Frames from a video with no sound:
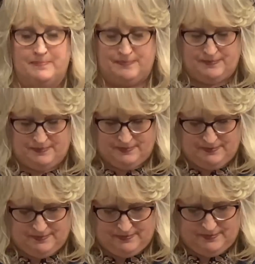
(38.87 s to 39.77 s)

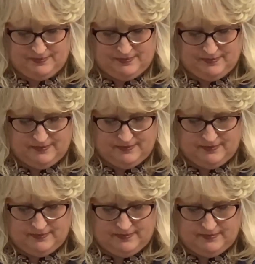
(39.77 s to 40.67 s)

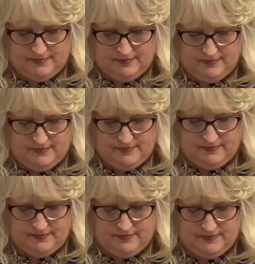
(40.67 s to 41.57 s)

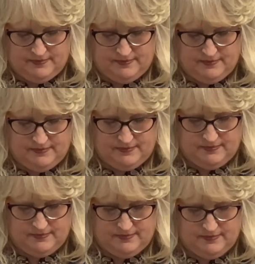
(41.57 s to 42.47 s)

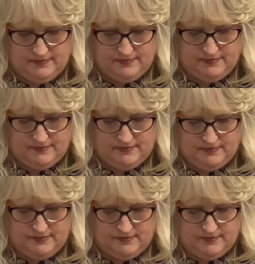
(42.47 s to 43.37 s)

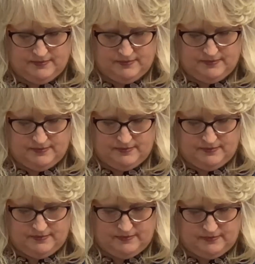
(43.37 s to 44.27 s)

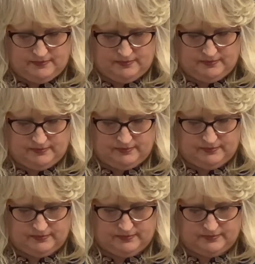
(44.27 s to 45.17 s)

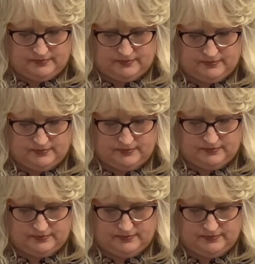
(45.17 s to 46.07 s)

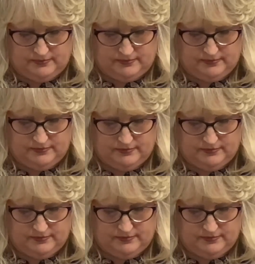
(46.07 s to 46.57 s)
No one is speaking in this clip.